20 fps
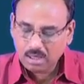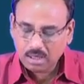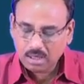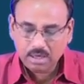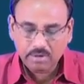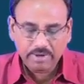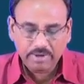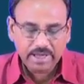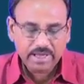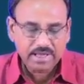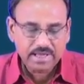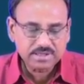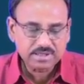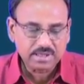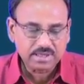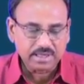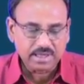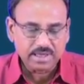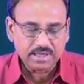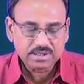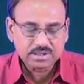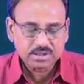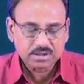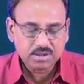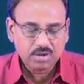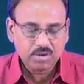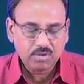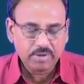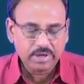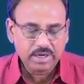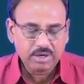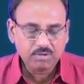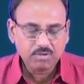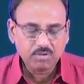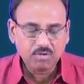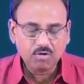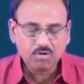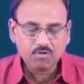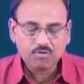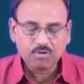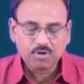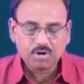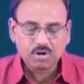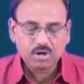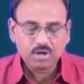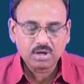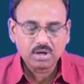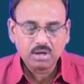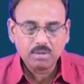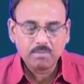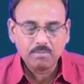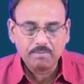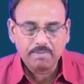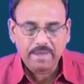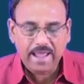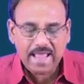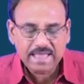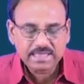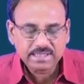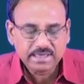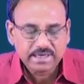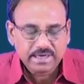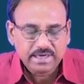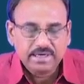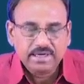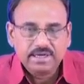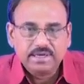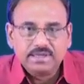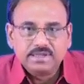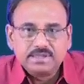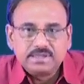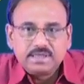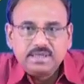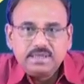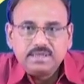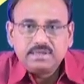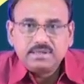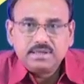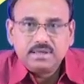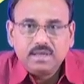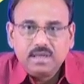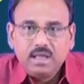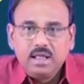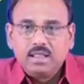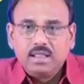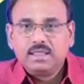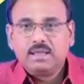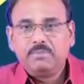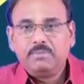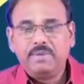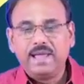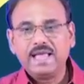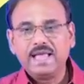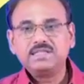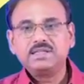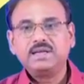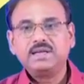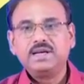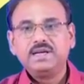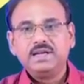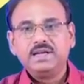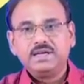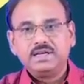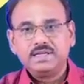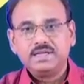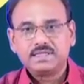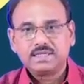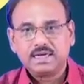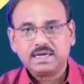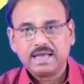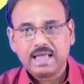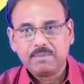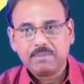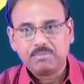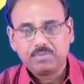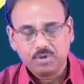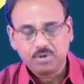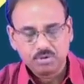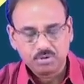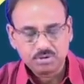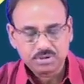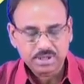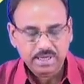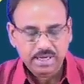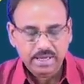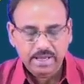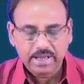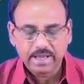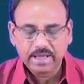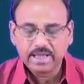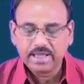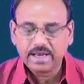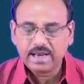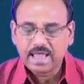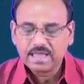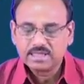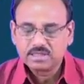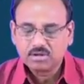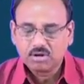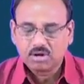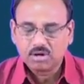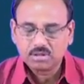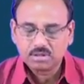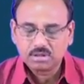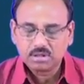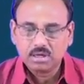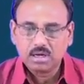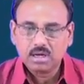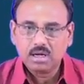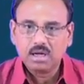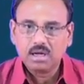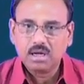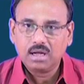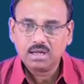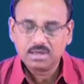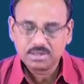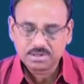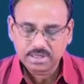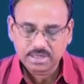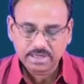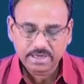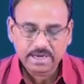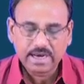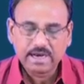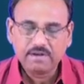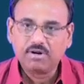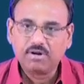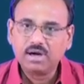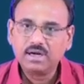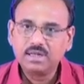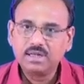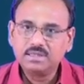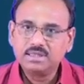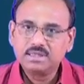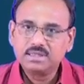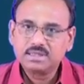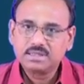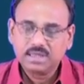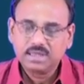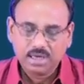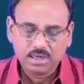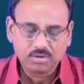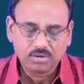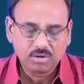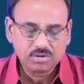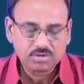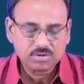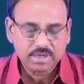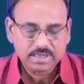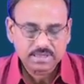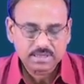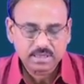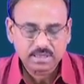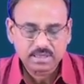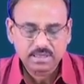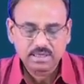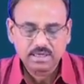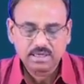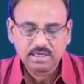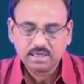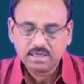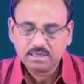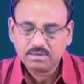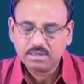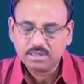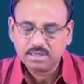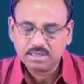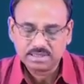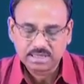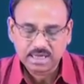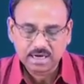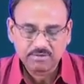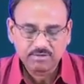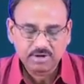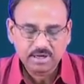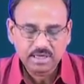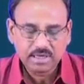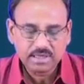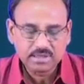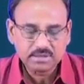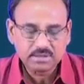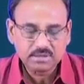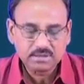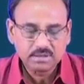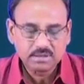Now, against this, when you go for batch gradient descent, the batch gradient descent approach again has got certain advantages, it also has certain disadvantages.